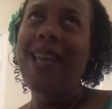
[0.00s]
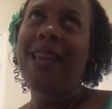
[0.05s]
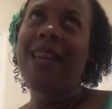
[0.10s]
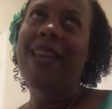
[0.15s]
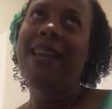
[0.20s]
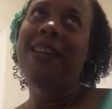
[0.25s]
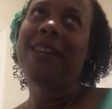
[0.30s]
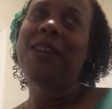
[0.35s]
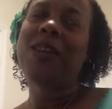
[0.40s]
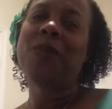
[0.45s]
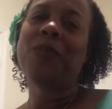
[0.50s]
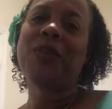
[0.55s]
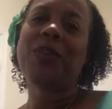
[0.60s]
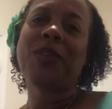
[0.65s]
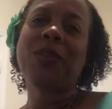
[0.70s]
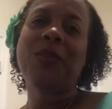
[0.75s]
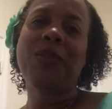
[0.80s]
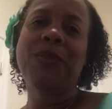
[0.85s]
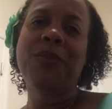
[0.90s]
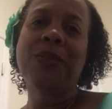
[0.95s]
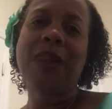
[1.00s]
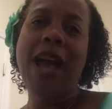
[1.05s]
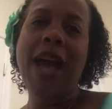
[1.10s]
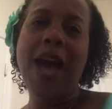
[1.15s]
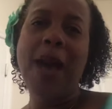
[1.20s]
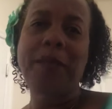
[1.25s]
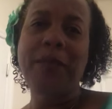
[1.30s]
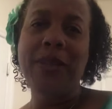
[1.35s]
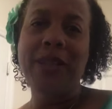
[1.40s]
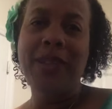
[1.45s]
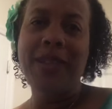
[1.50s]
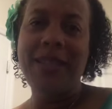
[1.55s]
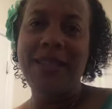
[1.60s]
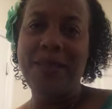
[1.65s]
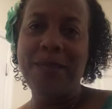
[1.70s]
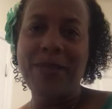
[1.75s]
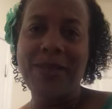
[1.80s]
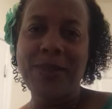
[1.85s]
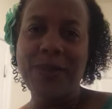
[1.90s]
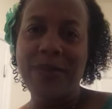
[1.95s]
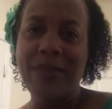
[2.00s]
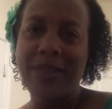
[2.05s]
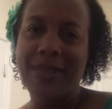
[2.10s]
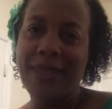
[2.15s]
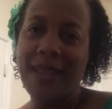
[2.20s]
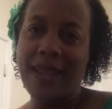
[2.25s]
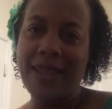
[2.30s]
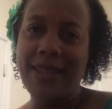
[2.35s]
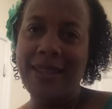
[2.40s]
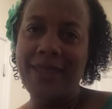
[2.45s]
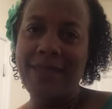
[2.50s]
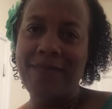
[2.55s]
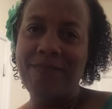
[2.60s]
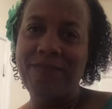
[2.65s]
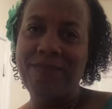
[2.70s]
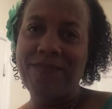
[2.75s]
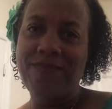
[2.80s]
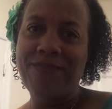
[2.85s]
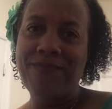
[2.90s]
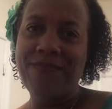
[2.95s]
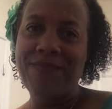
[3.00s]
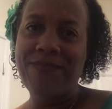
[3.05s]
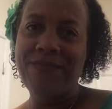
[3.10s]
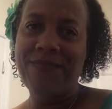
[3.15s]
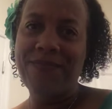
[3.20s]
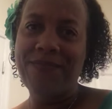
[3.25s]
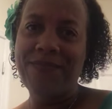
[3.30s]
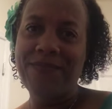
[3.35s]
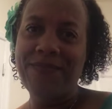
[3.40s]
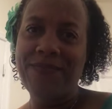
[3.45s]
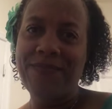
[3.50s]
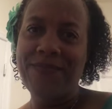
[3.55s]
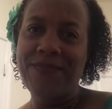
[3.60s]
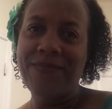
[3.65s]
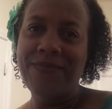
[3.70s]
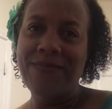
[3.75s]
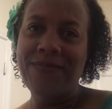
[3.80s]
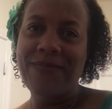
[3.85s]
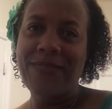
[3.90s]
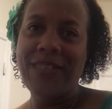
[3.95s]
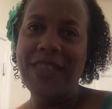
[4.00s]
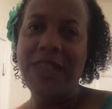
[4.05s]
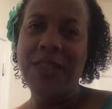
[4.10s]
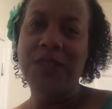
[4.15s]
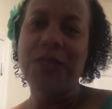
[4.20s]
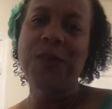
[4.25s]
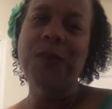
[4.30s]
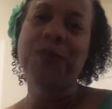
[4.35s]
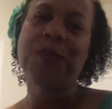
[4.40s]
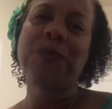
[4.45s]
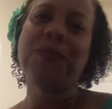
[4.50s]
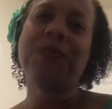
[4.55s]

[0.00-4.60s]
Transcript: and I'm so happy and I'm so excited. Thank you.